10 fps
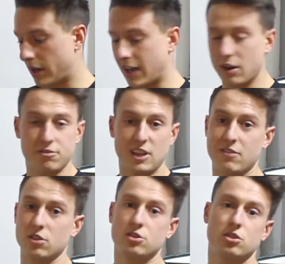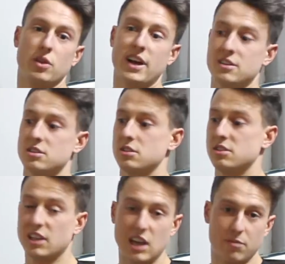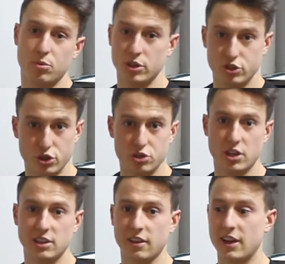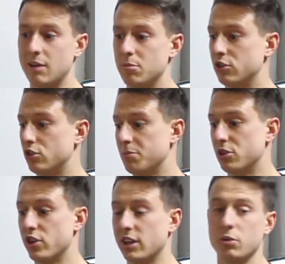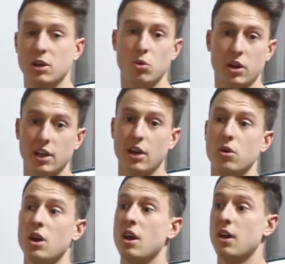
I get it flavoured, so that's instead of putting a juice or anything like that in my drink when I'm working out,